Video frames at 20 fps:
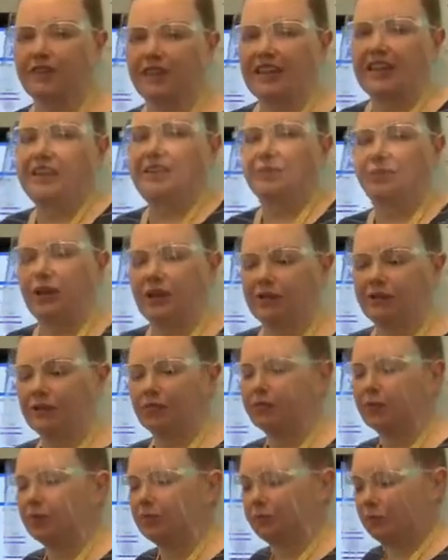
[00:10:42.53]
things away from
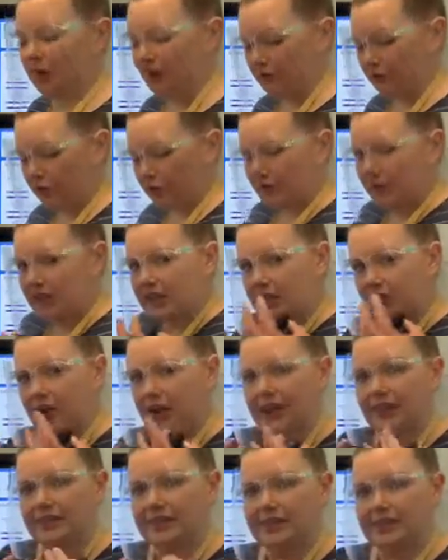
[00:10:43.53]
them. We haven't got that in our
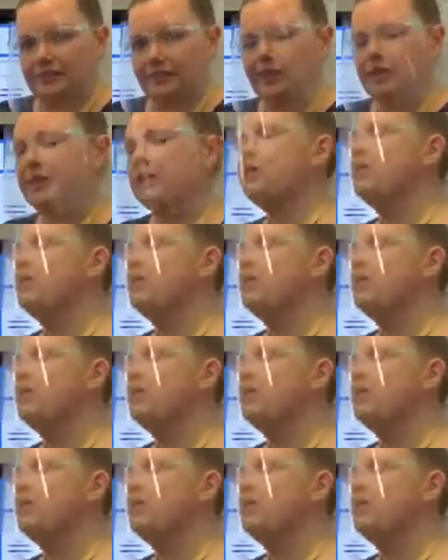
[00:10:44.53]
hands, have we?